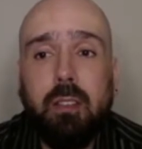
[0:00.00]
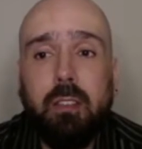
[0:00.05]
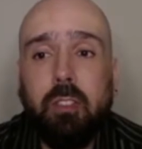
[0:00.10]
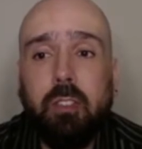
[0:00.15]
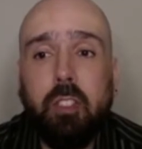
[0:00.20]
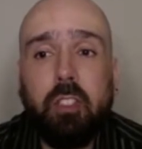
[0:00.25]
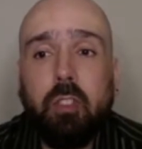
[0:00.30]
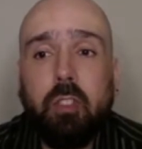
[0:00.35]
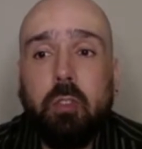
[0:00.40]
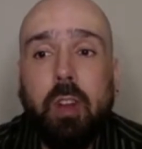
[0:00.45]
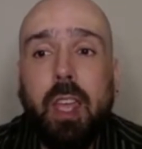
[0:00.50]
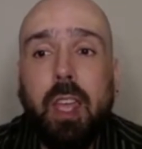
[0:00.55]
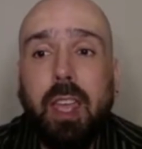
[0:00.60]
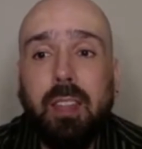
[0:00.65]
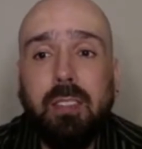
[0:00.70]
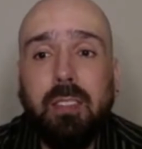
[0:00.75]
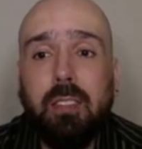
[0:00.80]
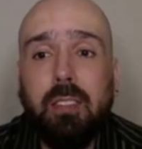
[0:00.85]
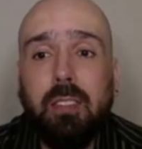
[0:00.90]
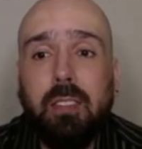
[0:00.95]
Just cry
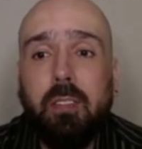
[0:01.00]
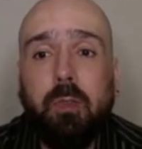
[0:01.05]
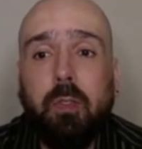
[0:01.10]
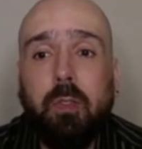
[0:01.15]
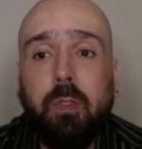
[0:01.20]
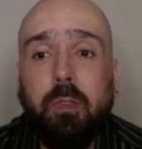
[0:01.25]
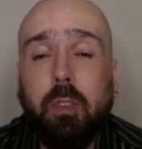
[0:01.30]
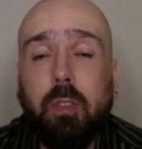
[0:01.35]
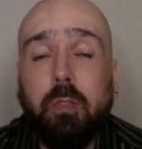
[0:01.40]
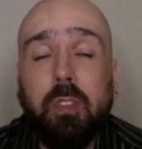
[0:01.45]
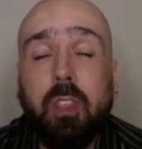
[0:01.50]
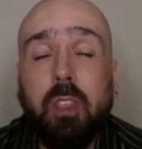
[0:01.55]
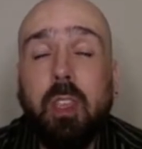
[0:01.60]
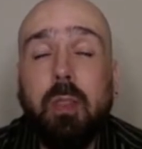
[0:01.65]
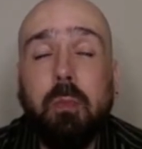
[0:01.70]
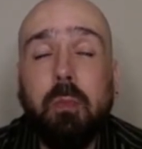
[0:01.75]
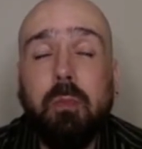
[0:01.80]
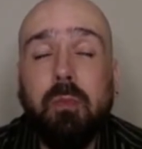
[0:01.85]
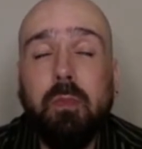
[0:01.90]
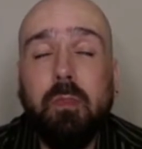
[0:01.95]
out to
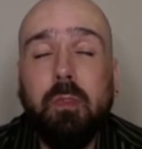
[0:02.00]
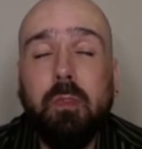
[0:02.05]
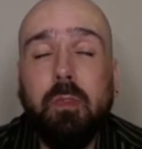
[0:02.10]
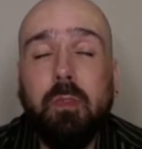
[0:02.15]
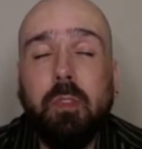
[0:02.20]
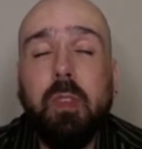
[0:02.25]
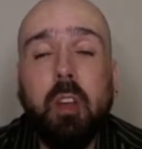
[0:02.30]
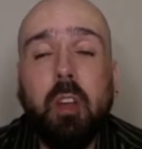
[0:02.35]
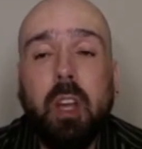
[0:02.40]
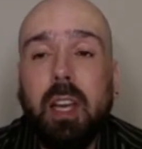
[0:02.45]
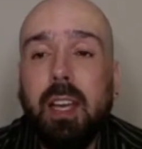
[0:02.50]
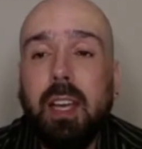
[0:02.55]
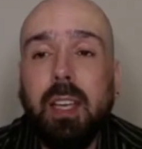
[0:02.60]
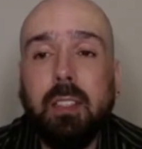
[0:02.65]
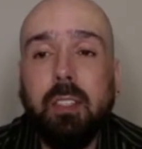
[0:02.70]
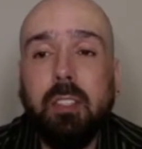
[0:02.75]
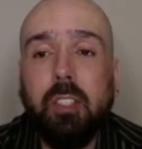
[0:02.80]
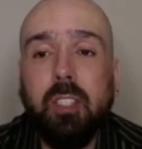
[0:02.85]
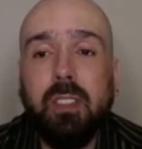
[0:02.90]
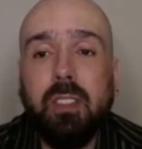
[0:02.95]
him from your
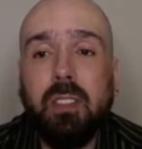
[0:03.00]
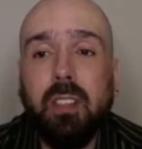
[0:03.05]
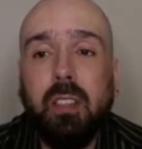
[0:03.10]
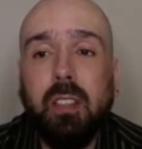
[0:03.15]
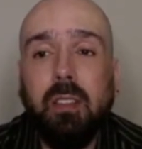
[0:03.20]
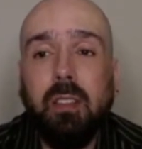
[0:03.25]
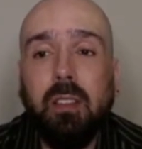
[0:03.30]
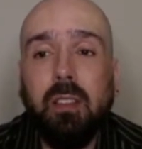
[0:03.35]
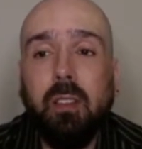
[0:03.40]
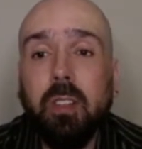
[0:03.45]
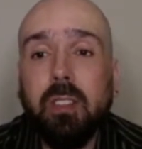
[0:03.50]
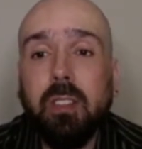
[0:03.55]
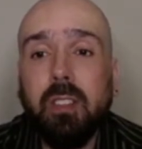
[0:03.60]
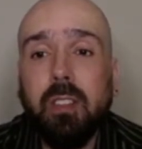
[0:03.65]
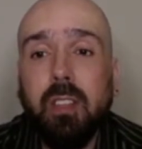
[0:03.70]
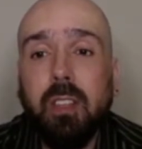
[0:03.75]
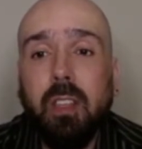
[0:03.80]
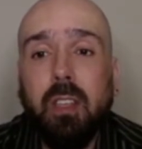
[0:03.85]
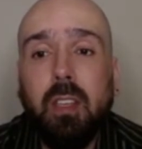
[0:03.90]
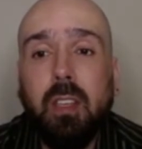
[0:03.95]
heart. You just say, Lord
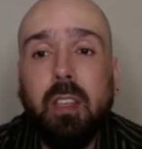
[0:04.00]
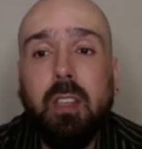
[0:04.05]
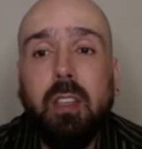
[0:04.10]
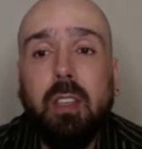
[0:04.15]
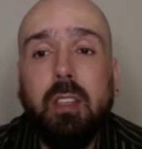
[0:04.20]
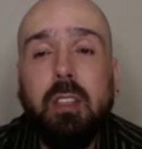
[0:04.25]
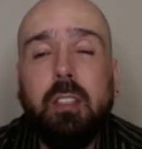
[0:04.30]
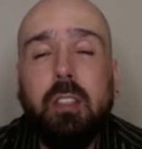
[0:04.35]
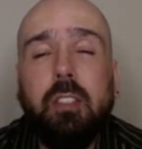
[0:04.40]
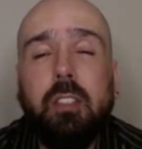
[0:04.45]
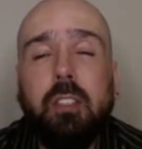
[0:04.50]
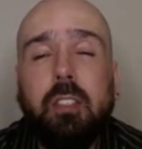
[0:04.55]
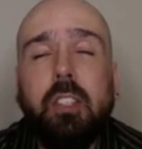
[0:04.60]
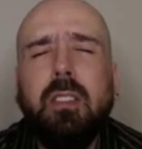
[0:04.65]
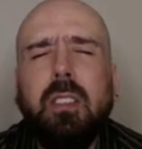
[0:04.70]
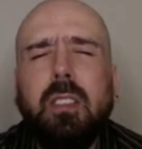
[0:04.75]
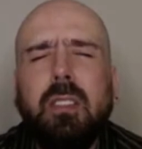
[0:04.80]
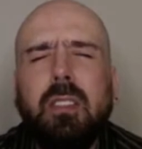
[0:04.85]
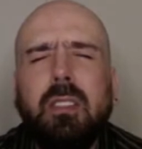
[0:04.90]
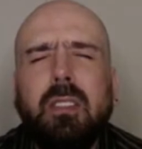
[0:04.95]

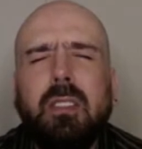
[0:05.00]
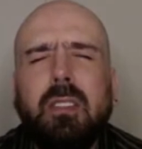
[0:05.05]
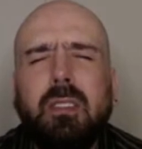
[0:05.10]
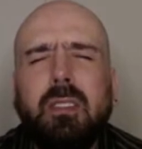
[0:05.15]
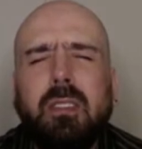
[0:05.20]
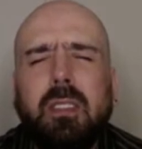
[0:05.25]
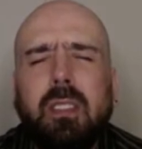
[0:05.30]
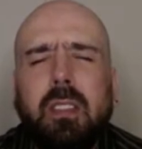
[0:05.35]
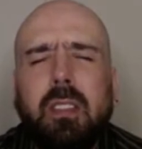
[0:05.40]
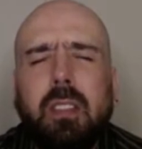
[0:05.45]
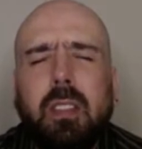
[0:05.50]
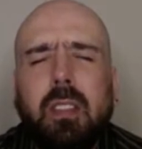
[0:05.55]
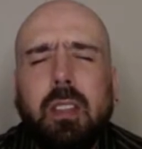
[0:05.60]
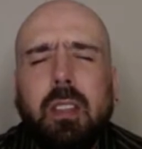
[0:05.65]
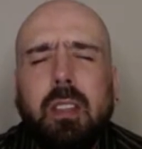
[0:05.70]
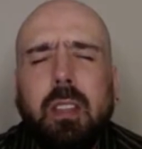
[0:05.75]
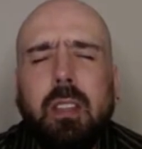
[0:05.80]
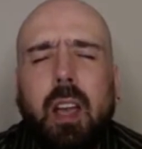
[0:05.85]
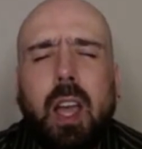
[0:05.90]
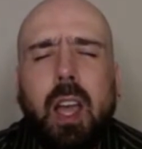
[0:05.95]
Jesus,
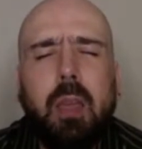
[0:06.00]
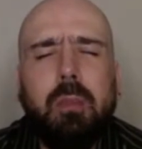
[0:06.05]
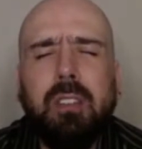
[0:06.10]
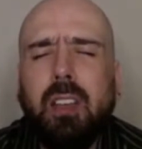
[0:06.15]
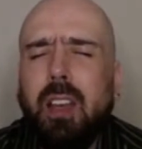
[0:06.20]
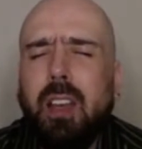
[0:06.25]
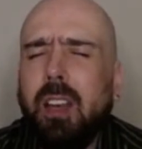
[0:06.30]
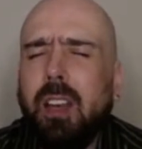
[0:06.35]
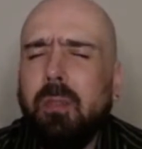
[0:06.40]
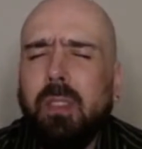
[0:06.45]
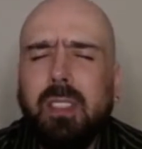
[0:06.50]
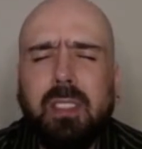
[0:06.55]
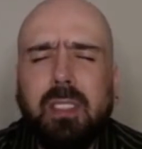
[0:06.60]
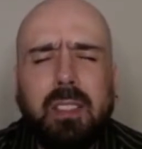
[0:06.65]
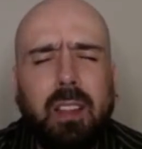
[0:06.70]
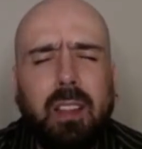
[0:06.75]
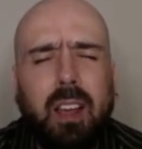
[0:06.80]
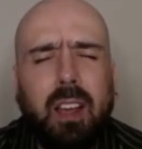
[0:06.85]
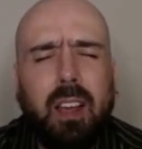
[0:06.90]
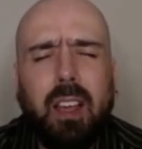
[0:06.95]
I am tired of this
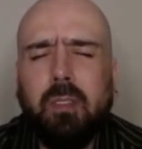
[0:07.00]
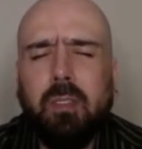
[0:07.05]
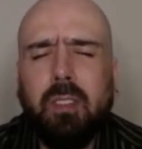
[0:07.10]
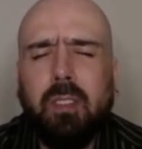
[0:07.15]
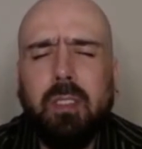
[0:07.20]
life.